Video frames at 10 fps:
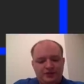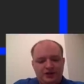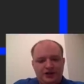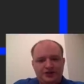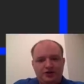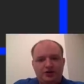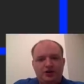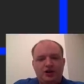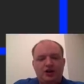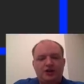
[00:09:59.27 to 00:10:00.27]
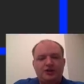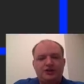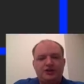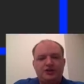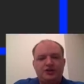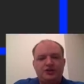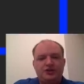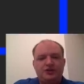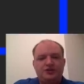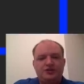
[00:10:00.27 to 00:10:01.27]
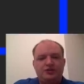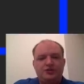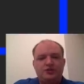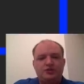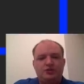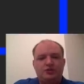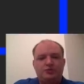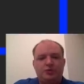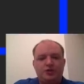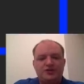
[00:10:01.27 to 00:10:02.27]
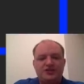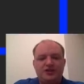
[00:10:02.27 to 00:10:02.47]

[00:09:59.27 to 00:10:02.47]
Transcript: hexagonal architecture is also called ports and